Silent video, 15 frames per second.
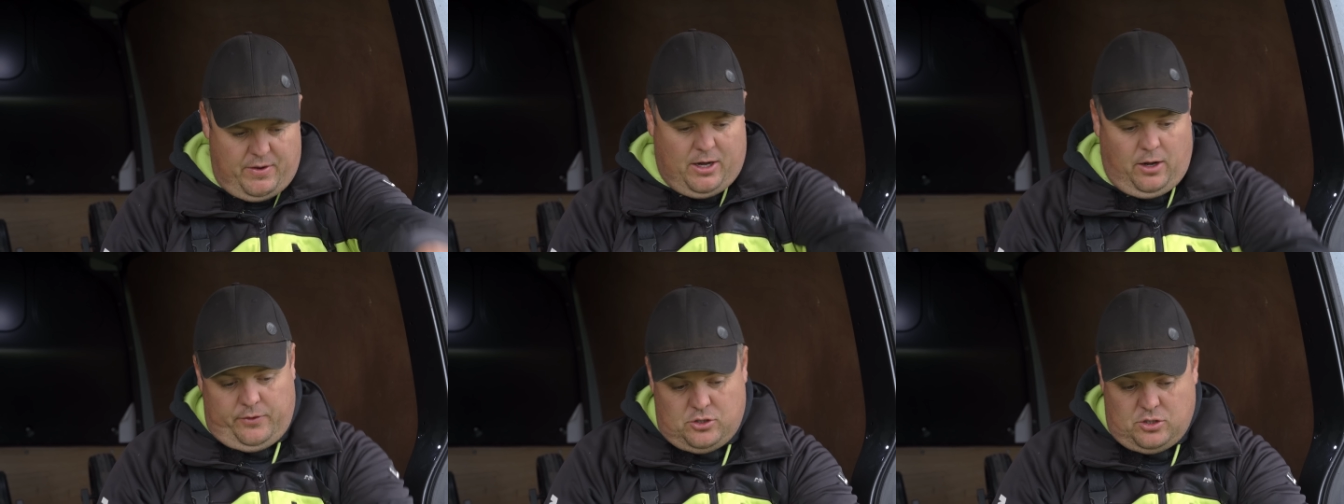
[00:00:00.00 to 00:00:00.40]

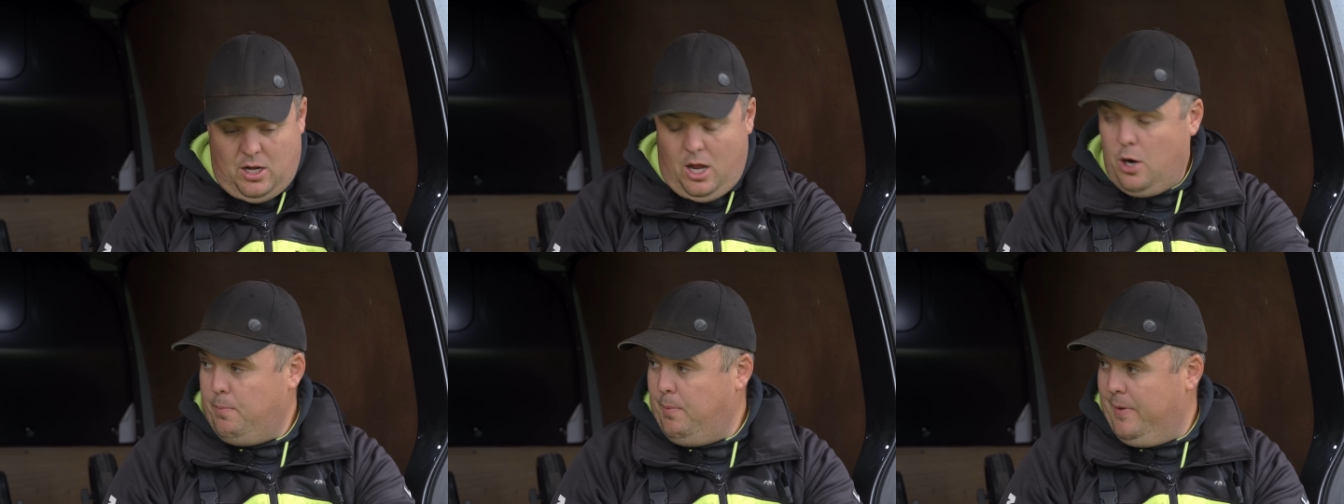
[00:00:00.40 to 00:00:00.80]
rig on the
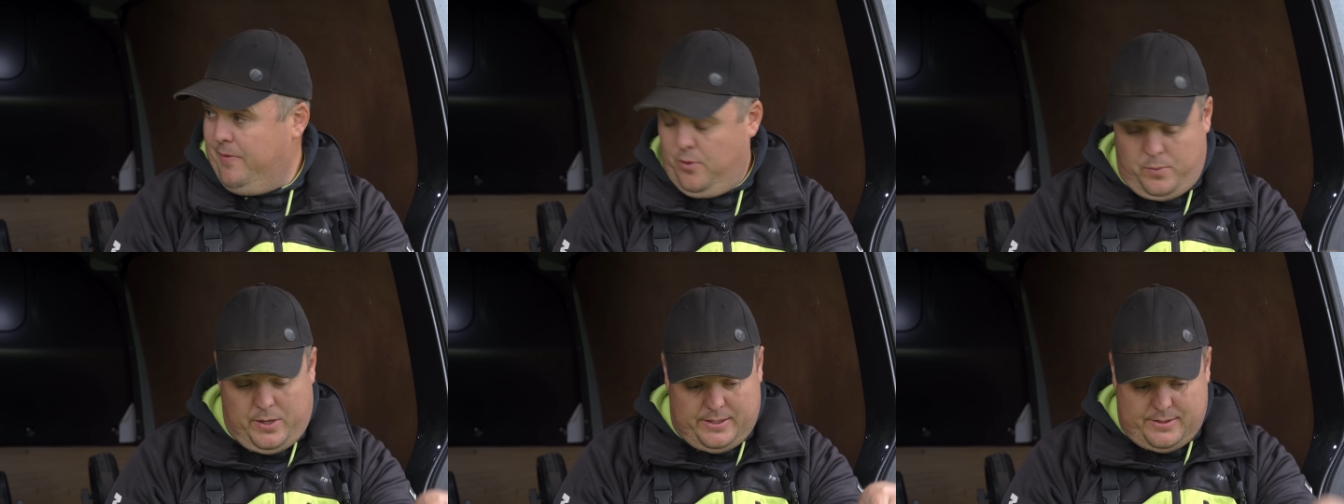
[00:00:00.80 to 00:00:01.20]
slope. If
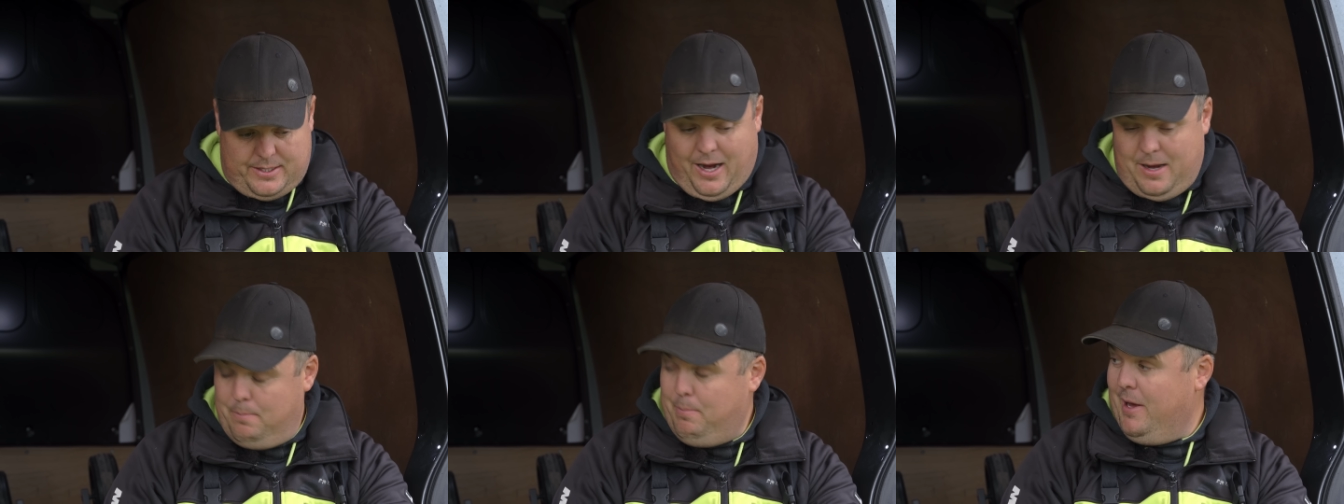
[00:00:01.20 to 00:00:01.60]
it weren't
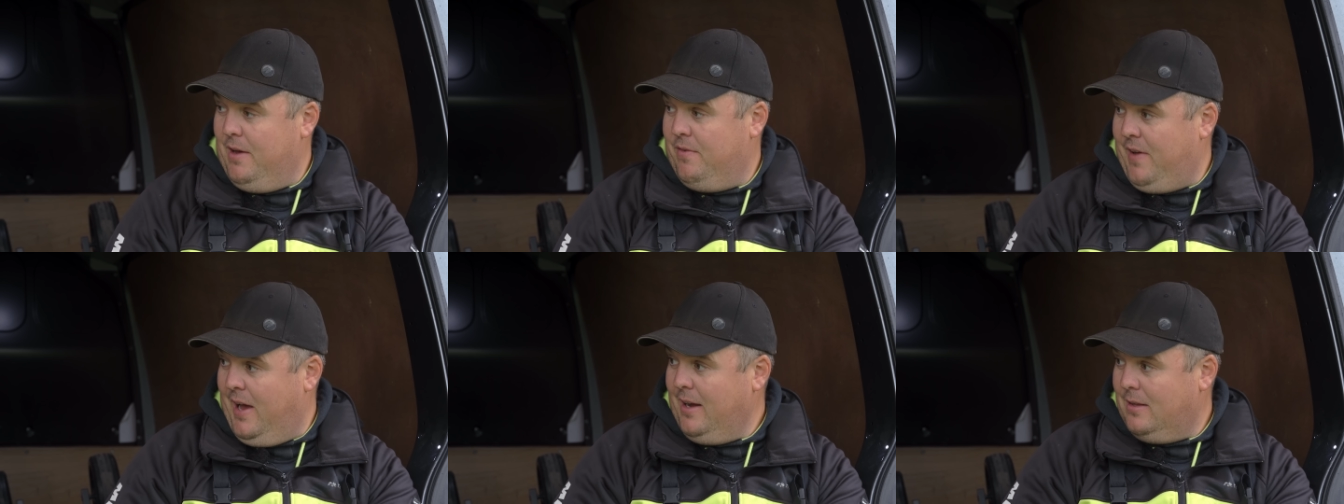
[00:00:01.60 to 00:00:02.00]
tight and
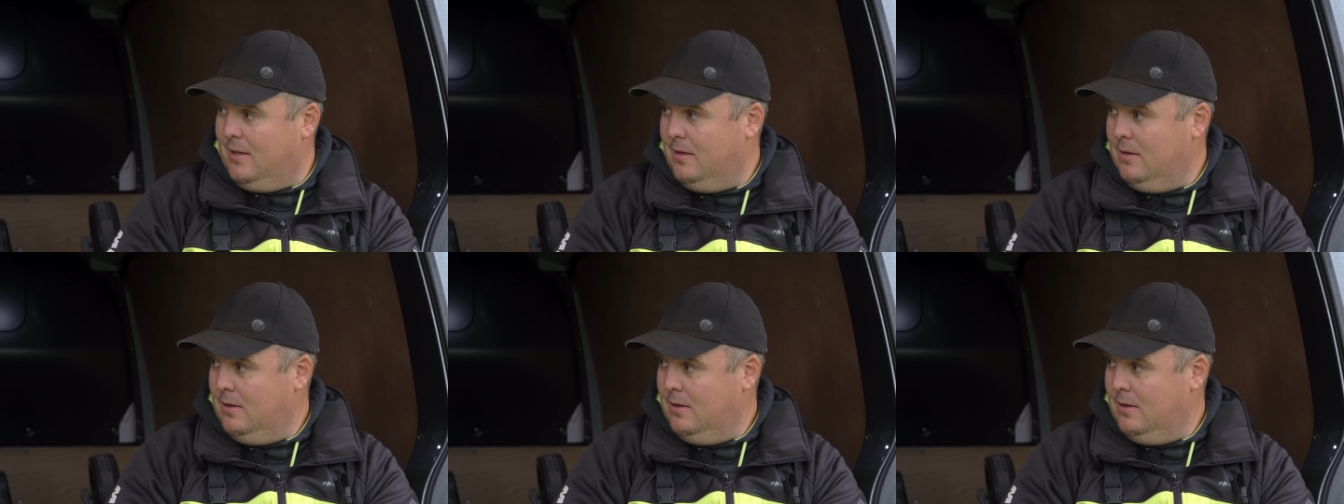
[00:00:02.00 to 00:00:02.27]
perfect